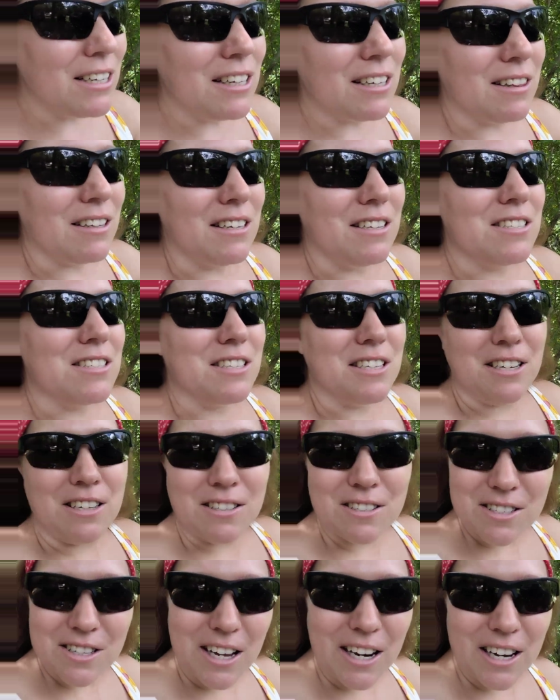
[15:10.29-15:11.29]
get these
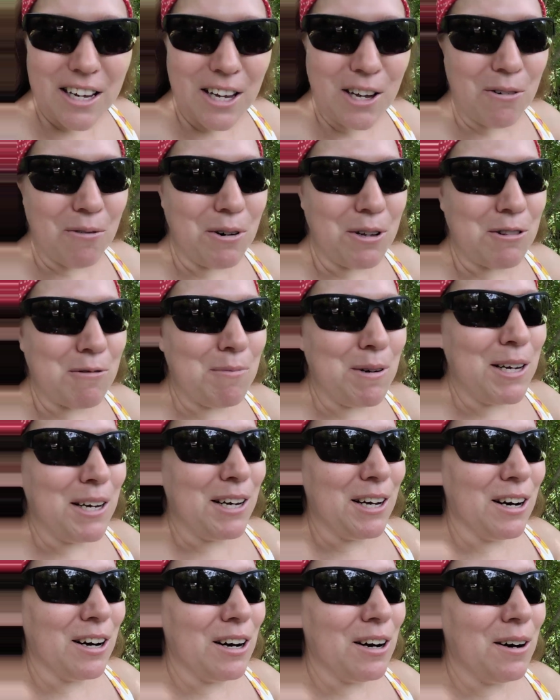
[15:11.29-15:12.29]
scenes that hit with
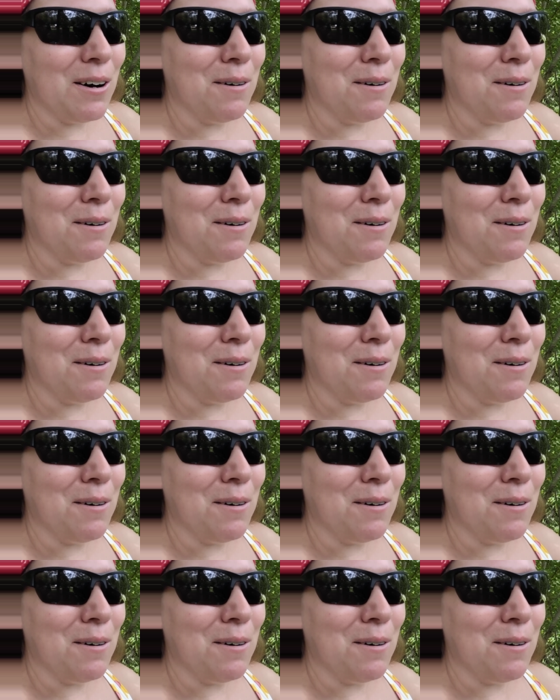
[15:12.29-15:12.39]
me.